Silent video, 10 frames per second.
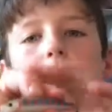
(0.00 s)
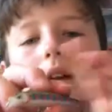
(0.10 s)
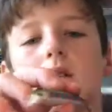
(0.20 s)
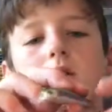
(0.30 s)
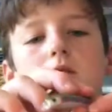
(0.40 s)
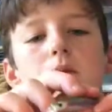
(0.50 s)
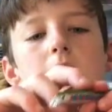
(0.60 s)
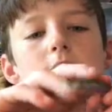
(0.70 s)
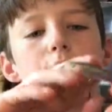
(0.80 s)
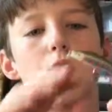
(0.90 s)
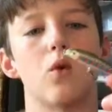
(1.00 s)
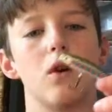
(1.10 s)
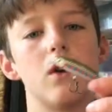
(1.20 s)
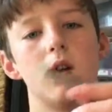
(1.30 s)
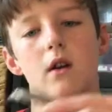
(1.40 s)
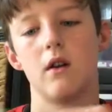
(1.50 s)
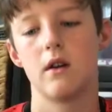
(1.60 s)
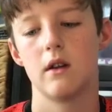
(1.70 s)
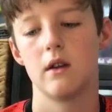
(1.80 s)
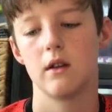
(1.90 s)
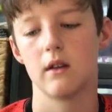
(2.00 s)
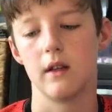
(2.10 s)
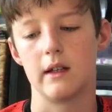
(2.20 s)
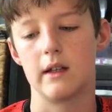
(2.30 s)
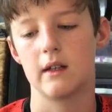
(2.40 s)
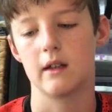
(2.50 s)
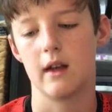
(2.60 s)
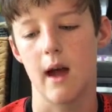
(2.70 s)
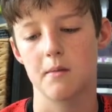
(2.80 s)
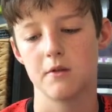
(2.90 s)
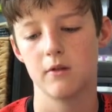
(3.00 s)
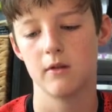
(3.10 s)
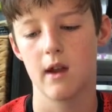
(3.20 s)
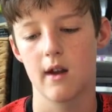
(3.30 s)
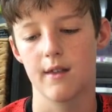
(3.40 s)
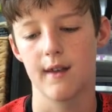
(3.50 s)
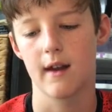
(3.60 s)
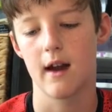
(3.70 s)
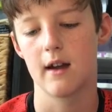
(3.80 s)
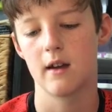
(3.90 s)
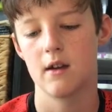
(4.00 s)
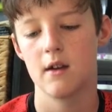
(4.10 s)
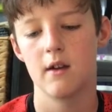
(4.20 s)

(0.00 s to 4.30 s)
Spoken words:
my go-to bait for like absolutely anything. I